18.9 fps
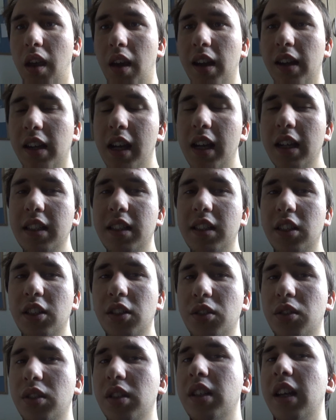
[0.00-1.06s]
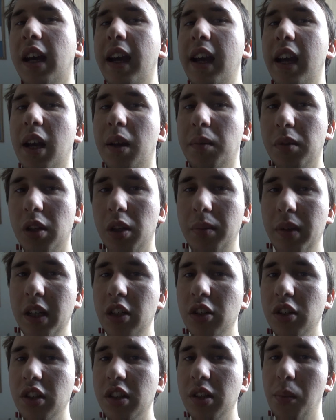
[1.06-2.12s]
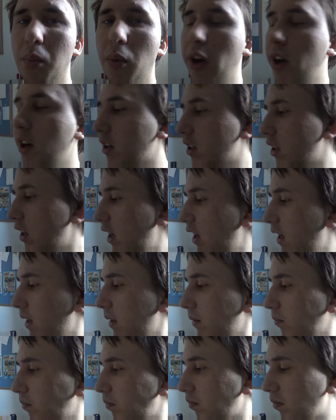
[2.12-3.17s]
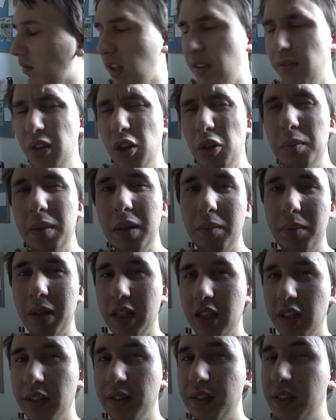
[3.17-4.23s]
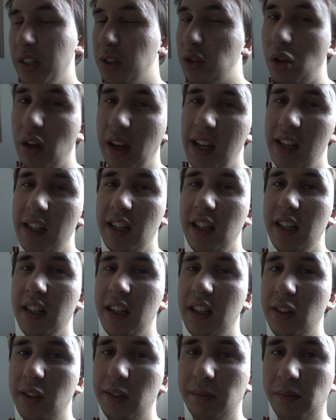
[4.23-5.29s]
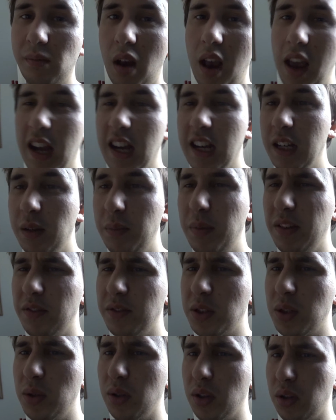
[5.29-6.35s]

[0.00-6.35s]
Hi guys, so today I'm going to be doing some work. Um, I feel a bit better, I've still got a headache and a bit of a sore